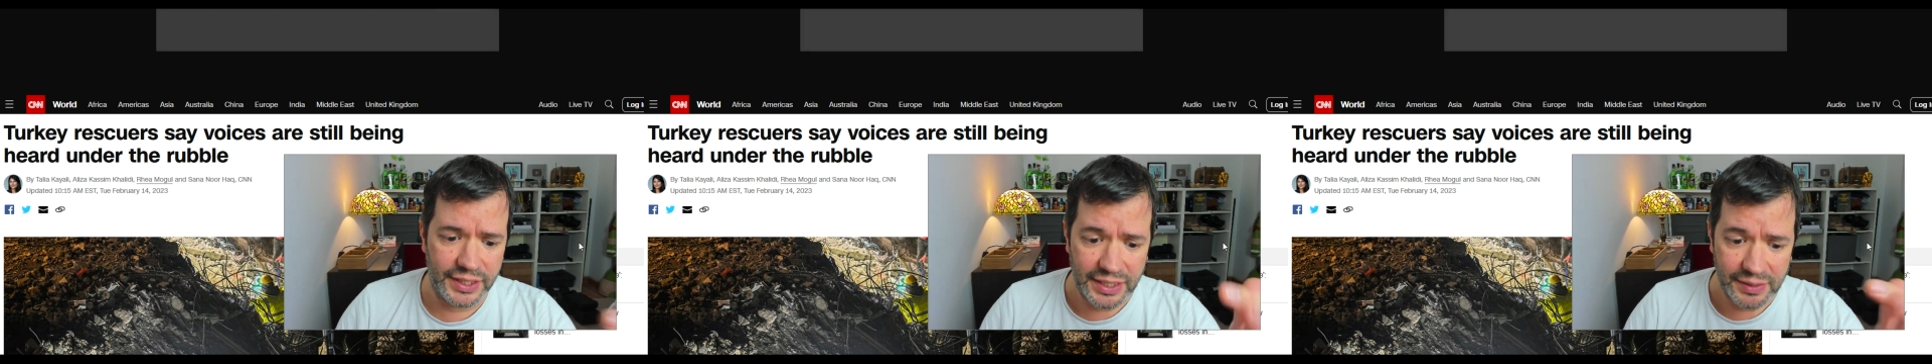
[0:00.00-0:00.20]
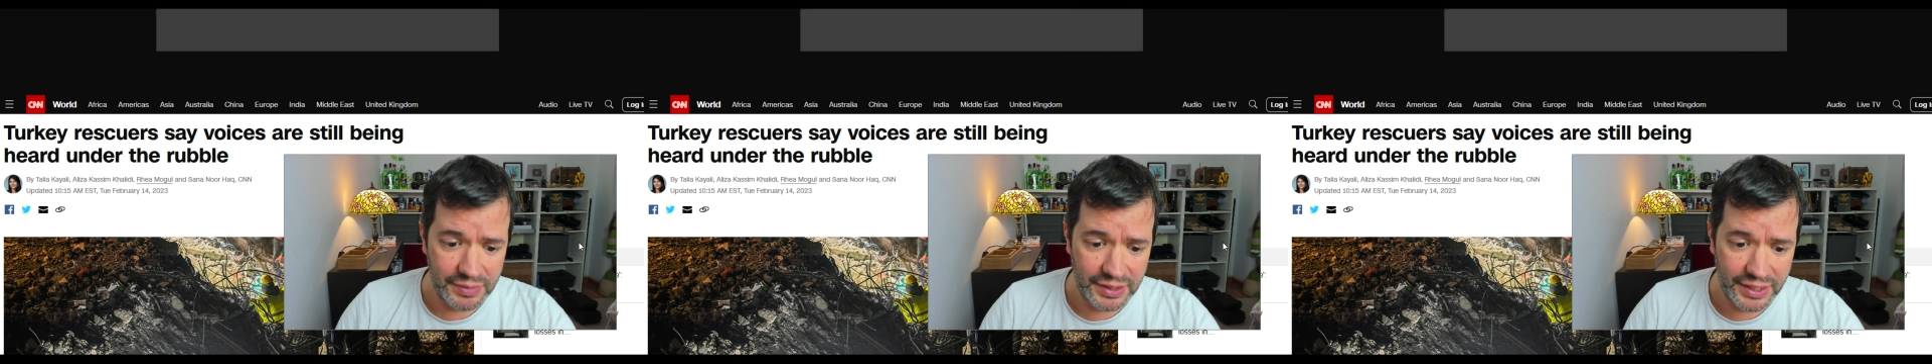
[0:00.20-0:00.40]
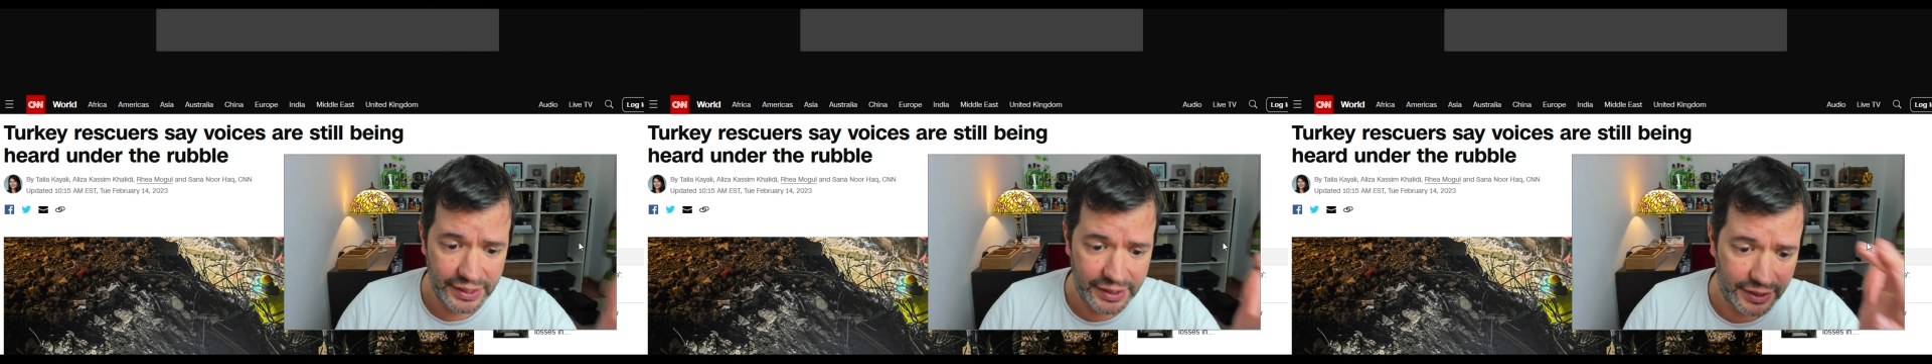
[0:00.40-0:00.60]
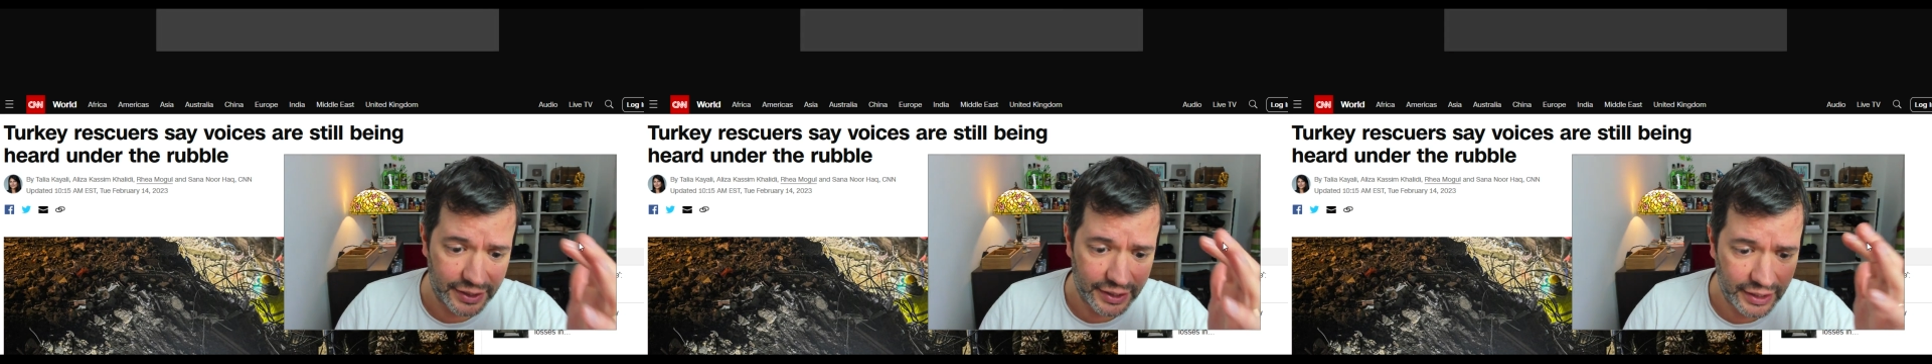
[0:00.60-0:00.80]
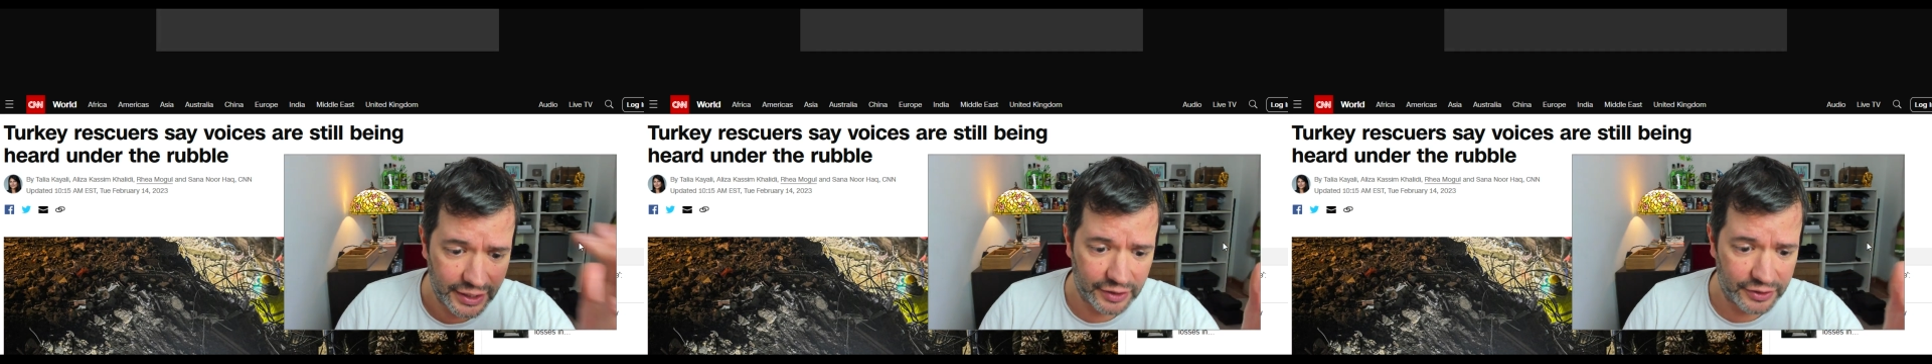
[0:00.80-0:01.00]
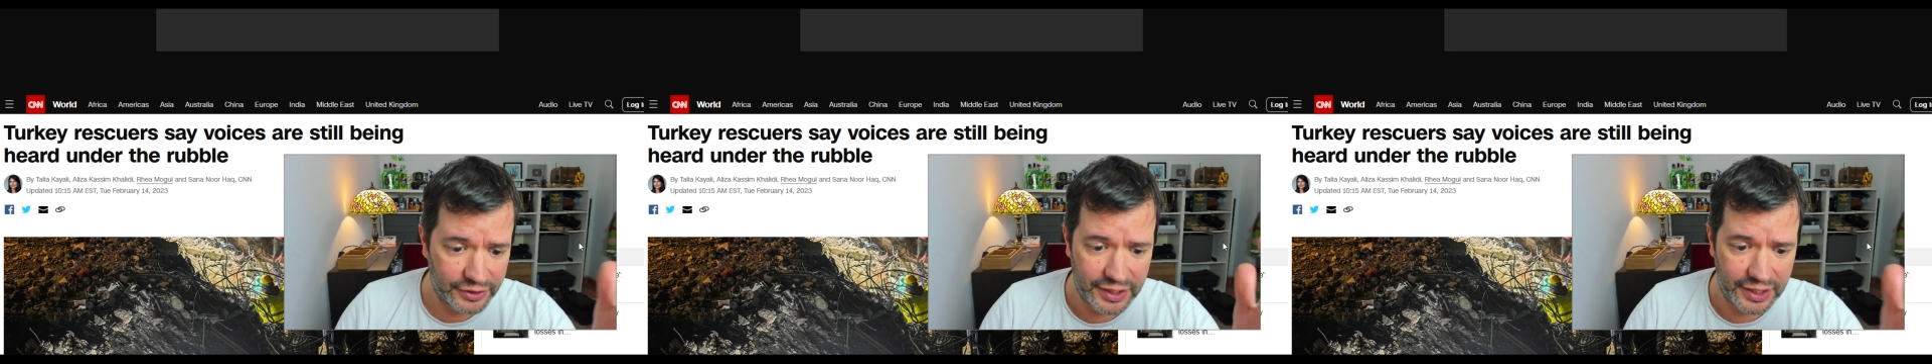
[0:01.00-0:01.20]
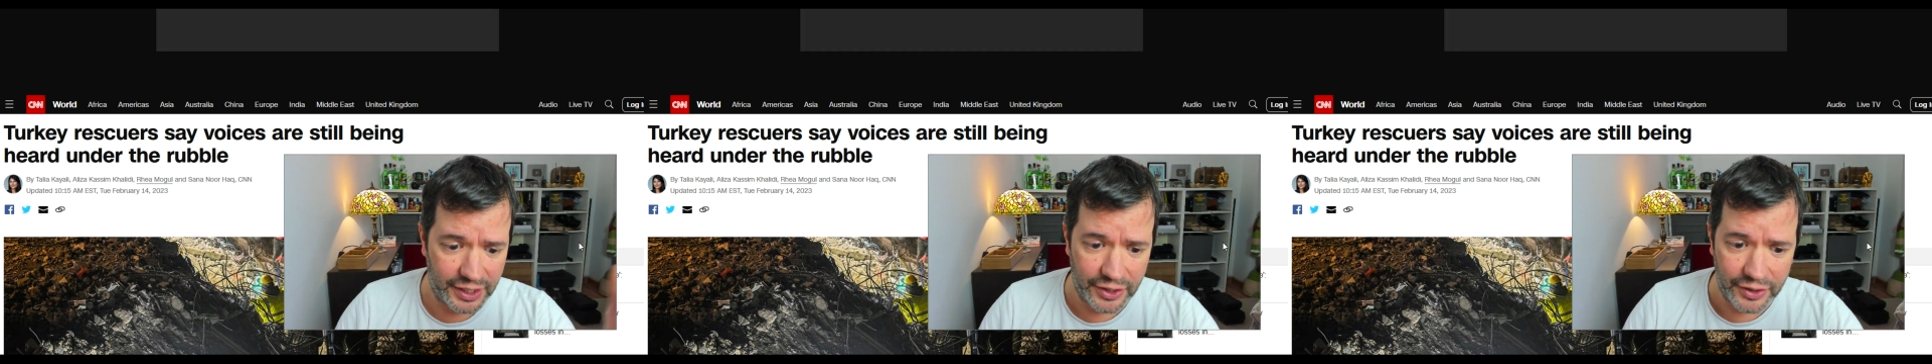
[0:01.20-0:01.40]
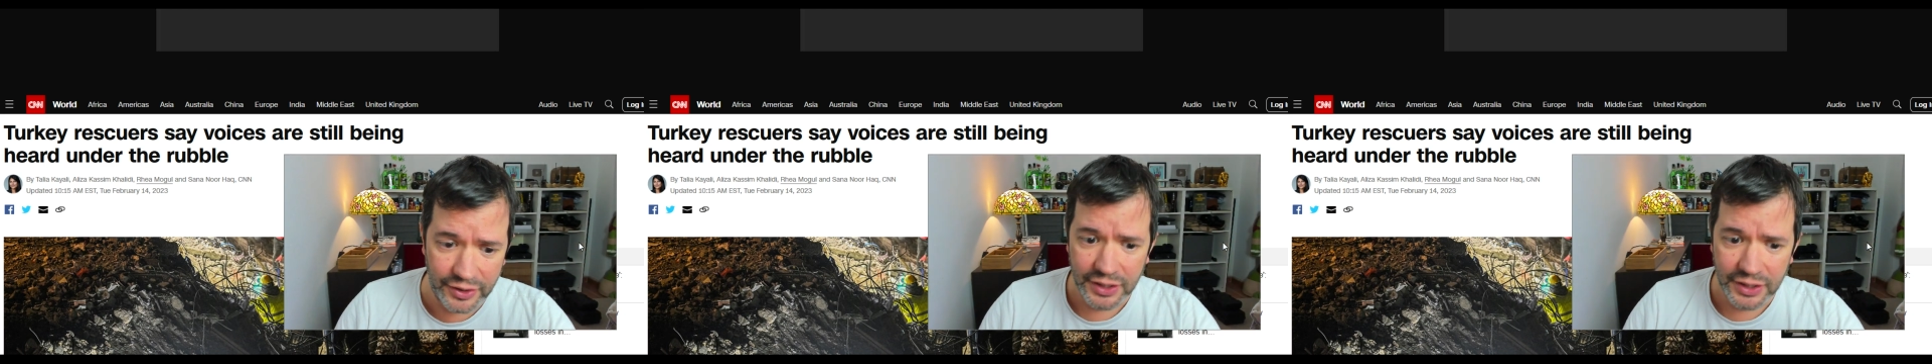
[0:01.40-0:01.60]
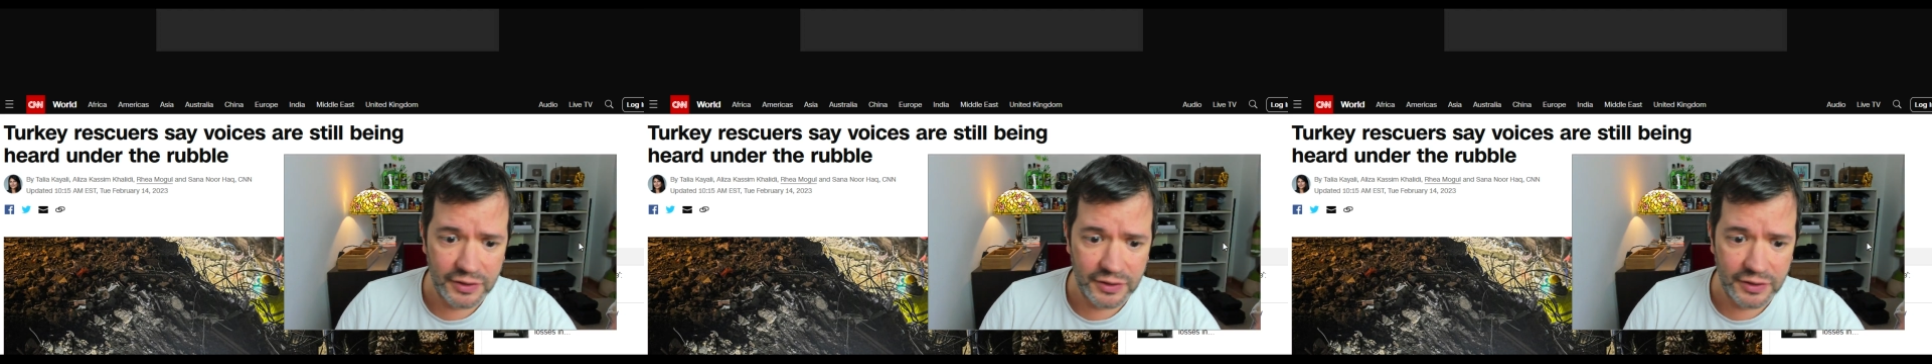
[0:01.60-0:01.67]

immediate health care.